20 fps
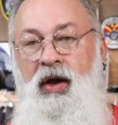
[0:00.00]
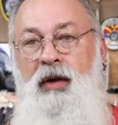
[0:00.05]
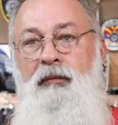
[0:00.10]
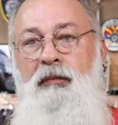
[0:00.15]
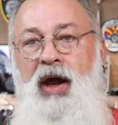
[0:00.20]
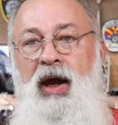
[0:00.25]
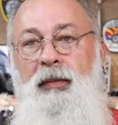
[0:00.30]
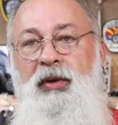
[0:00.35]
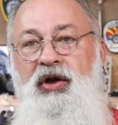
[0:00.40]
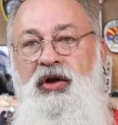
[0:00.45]

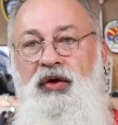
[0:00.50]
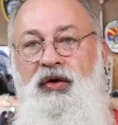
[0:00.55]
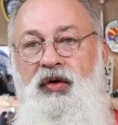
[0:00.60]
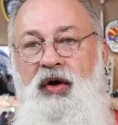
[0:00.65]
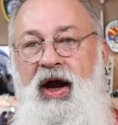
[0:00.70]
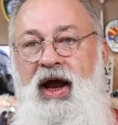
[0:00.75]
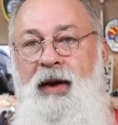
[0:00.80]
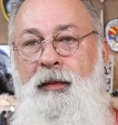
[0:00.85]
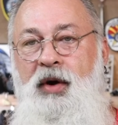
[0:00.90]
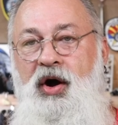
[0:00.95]
maybe your
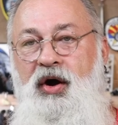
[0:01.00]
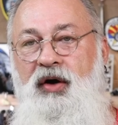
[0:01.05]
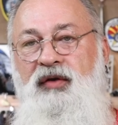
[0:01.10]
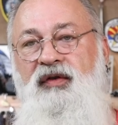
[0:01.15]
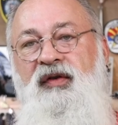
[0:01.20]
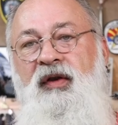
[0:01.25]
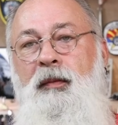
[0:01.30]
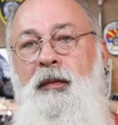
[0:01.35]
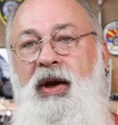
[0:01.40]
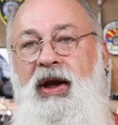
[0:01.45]
grandma or
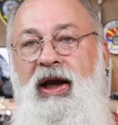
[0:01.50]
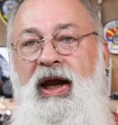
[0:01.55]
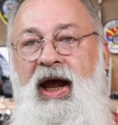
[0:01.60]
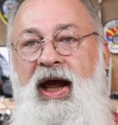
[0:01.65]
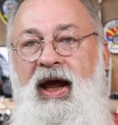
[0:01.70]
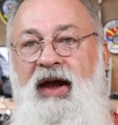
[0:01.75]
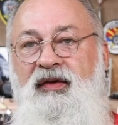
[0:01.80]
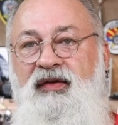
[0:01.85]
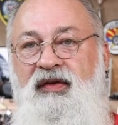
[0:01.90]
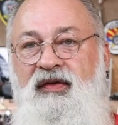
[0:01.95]
somebody
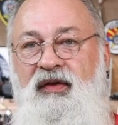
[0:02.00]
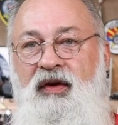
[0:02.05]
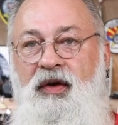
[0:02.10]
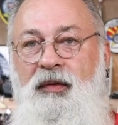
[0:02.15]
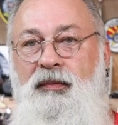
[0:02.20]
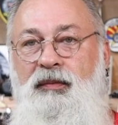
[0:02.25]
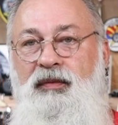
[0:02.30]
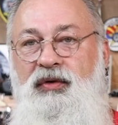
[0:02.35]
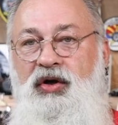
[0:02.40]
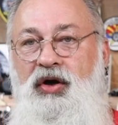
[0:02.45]
has
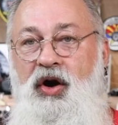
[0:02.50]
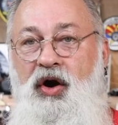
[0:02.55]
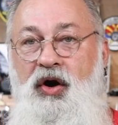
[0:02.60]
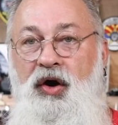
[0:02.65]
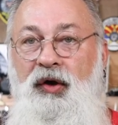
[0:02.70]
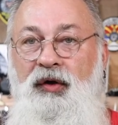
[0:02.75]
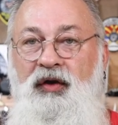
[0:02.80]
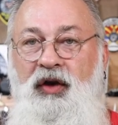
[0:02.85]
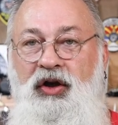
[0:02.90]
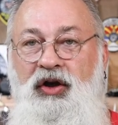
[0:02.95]
some
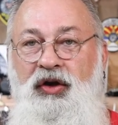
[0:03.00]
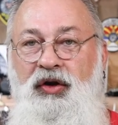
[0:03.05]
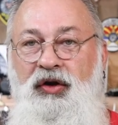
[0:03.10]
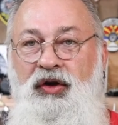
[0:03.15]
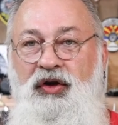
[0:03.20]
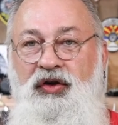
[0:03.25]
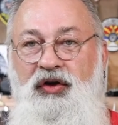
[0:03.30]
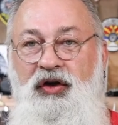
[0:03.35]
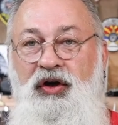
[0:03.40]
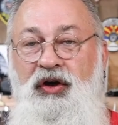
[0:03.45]
yarn that you
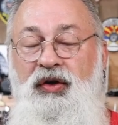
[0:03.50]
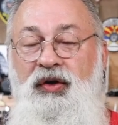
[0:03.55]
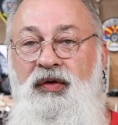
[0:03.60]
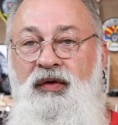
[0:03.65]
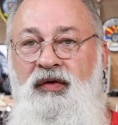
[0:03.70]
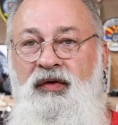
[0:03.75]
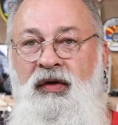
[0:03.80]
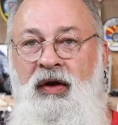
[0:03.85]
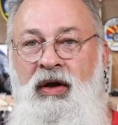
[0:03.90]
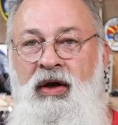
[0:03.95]
could
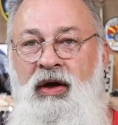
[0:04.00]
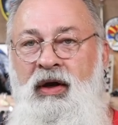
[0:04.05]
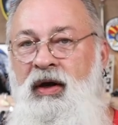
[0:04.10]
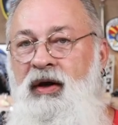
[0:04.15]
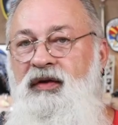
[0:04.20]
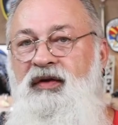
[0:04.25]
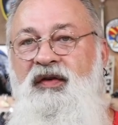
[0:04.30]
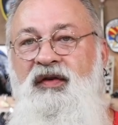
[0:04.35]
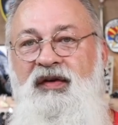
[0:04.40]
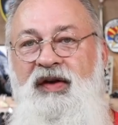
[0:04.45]
use
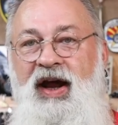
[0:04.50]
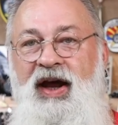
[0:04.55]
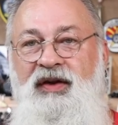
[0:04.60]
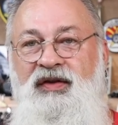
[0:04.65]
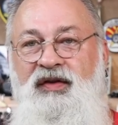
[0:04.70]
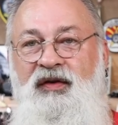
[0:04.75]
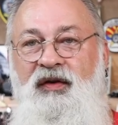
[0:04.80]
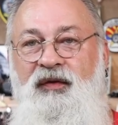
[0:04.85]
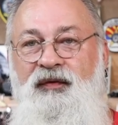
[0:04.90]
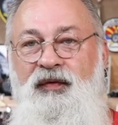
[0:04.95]
just
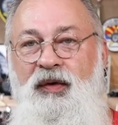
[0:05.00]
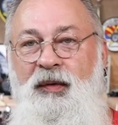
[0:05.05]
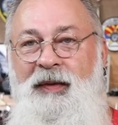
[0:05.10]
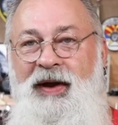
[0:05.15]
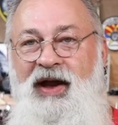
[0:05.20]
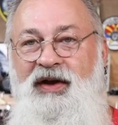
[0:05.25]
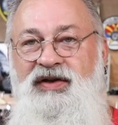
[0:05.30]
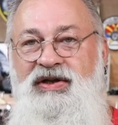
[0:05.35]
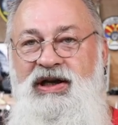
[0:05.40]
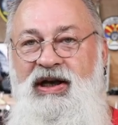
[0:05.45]
ask her for
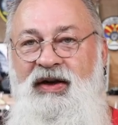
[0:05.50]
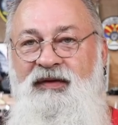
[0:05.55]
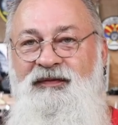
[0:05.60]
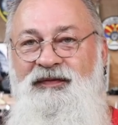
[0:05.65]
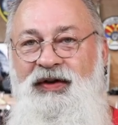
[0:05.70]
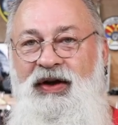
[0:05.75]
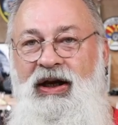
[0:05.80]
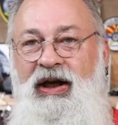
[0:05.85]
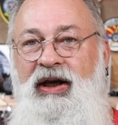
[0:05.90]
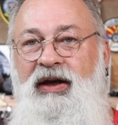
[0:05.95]
about 10
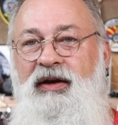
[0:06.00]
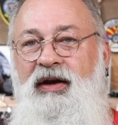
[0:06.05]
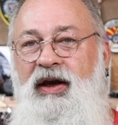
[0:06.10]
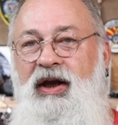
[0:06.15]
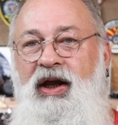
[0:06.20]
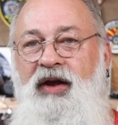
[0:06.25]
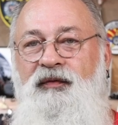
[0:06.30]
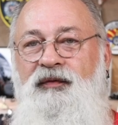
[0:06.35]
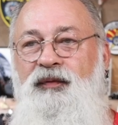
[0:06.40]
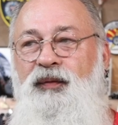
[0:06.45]
feet
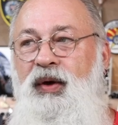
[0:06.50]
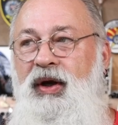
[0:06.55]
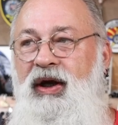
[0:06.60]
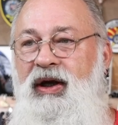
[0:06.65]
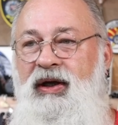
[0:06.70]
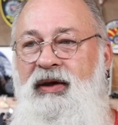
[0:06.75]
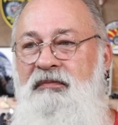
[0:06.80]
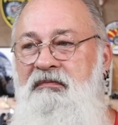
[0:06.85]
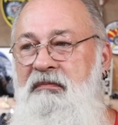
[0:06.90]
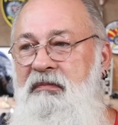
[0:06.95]
if
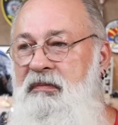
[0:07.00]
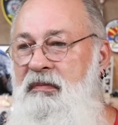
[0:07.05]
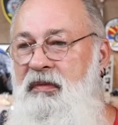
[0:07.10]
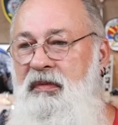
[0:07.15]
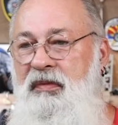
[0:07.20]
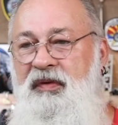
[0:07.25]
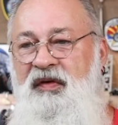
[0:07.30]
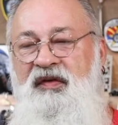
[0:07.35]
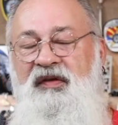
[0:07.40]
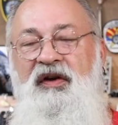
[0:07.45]
we
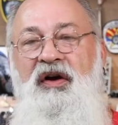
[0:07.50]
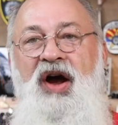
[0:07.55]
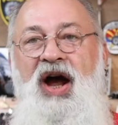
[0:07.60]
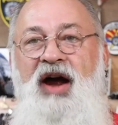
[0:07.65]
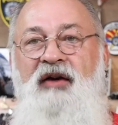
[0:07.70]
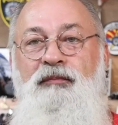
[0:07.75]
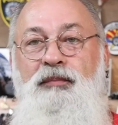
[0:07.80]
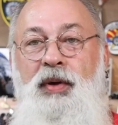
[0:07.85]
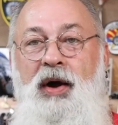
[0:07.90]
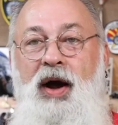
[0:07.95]
still
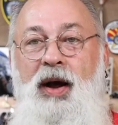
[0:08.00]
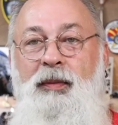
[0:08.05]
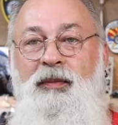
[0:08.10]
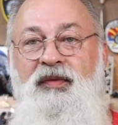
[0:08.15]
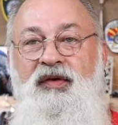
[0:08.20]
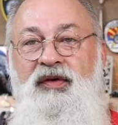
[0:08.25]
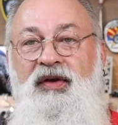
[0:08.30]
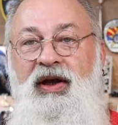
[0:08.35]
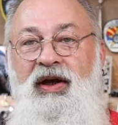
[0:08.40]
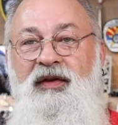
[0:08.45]
have
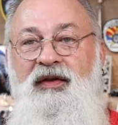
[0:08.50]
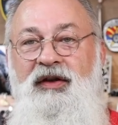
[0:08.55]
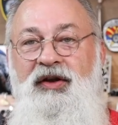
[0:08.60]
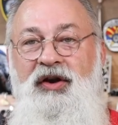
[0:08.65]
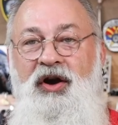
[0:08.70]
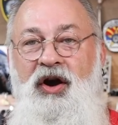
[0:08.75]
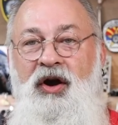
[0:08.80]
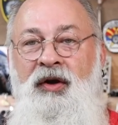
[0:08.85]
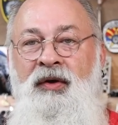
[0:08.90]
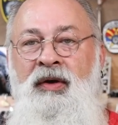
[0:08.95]
problems getting the
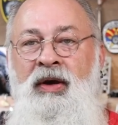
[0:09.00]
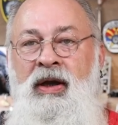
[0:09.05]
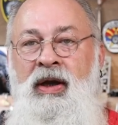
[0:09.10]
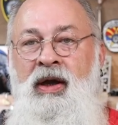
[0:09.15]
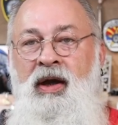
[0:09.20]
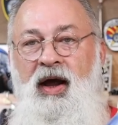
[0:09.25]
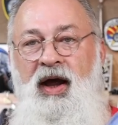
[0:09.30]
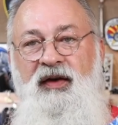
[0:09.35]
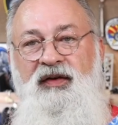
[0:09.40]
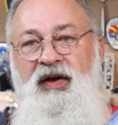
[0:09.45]
yarn
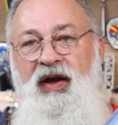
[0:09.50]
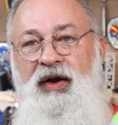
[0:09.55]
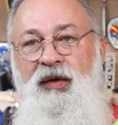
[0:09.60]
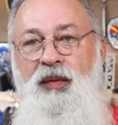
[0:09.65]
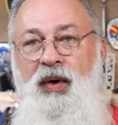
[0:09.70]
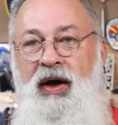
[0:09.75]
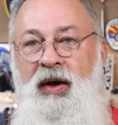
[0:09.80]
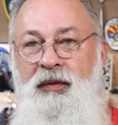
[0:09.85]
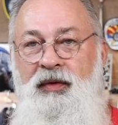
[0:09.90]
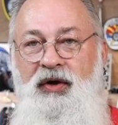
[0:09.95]
i tell you
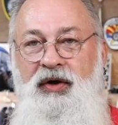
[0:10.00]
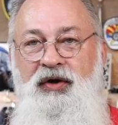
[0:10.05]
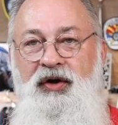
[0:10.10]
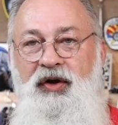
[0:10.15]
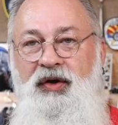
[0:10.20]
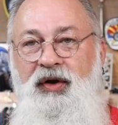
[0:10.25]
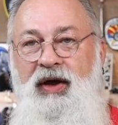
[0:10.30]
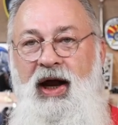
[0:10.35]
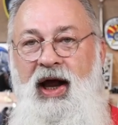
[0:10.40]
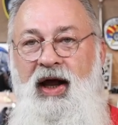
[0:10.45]
what i'm going to
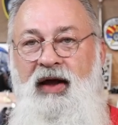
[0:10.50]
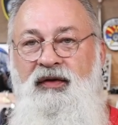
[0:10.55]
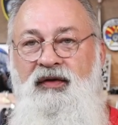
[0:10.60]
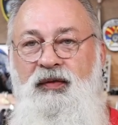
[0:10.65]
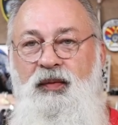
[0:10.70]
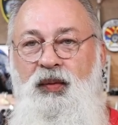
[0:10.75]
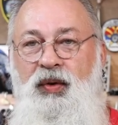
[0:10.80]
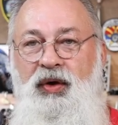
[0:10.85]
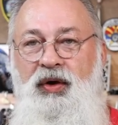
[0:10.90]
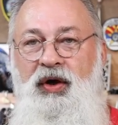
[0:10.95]
do
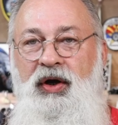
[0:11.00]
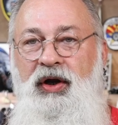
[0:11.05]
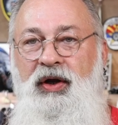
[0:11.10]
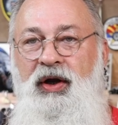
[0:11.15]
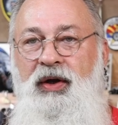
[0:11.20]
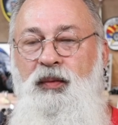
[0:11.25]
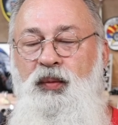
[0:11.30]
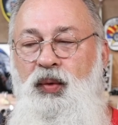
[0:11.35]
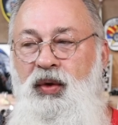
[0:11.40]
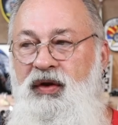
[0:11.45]
guys we're going
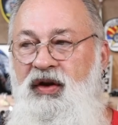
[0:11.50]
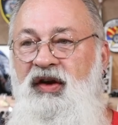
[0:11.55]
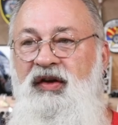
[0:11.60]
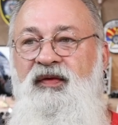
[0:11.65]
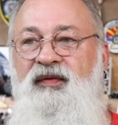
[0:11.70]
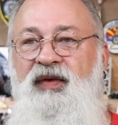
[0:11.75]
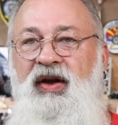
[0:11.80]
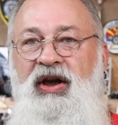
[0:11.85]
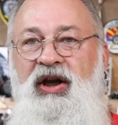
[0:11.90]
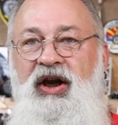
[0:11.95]
to when this
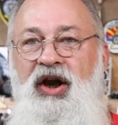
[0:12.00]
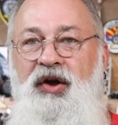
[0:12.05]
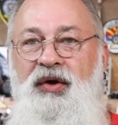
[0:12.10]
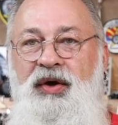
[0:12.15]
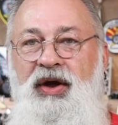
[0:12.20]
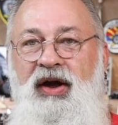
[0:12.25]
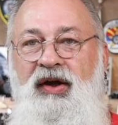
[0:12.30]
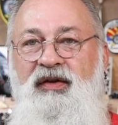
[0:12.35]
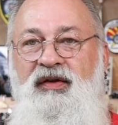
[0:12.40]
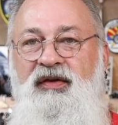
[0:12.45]
video
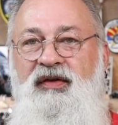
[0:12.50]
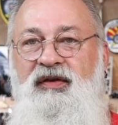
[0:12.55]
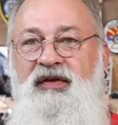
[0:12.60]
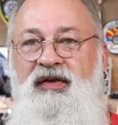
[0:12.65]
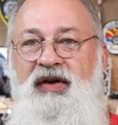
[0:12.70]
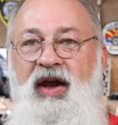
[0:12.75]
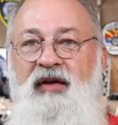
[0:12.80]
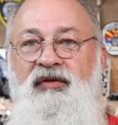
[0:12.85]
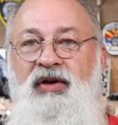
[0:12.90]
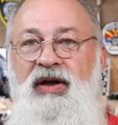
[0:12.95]
hits
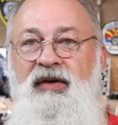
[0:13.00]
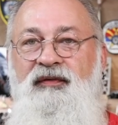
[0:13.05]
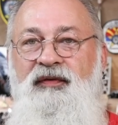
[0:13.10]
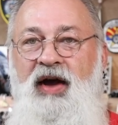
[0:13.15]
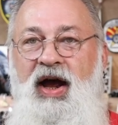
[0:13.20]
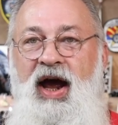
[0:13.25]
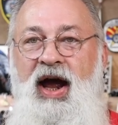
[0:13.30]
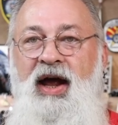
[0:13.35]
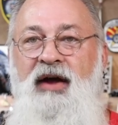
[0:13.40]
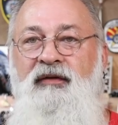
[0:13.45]

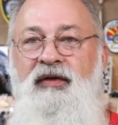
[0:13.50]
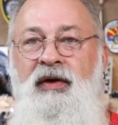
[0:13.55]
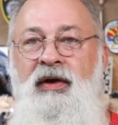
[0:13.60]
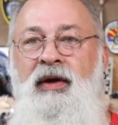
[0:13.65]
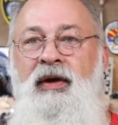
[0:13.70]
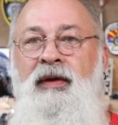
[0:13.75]
75